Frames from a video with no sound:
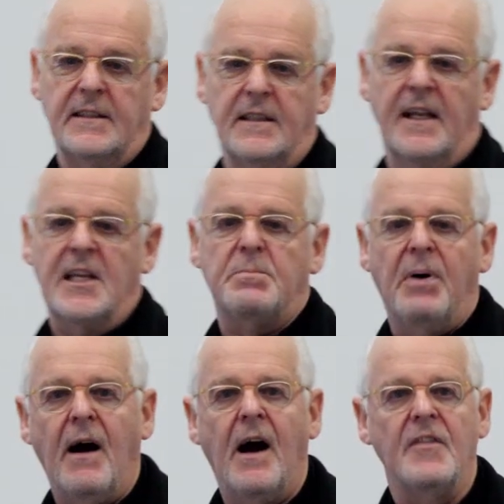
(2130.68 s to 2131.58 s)
And it's
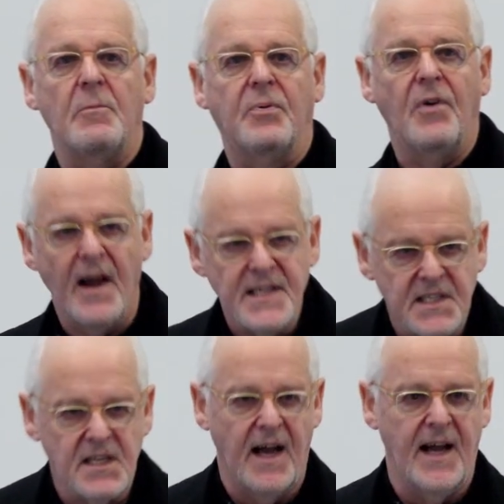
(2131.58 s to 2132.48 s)
part of the price
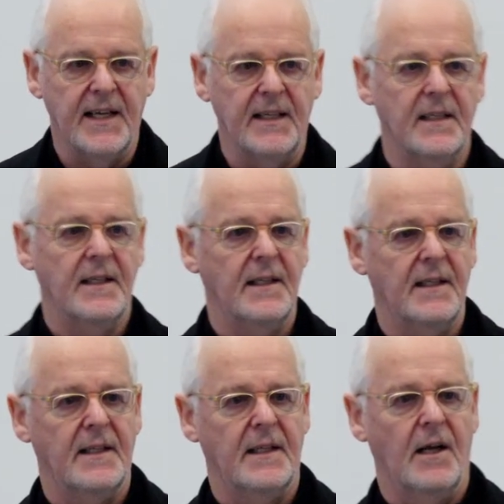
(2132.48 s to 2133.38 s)
tag
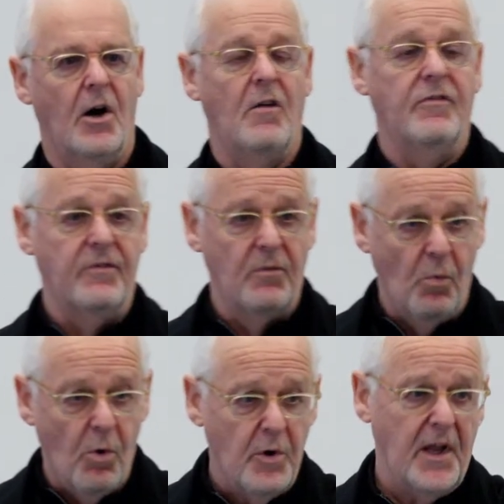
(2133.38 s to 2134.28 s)
of
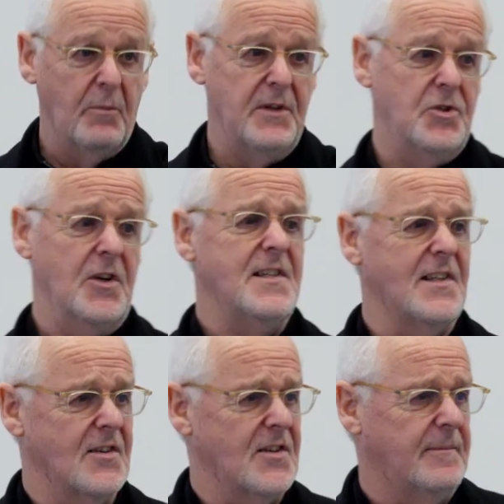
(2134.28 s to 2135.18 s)
walking with
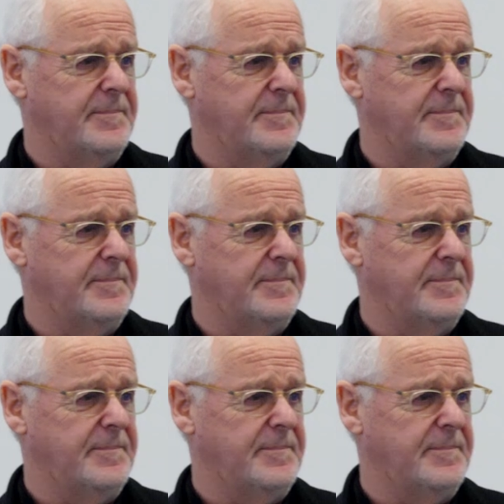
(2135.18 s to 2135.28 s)
Jesus.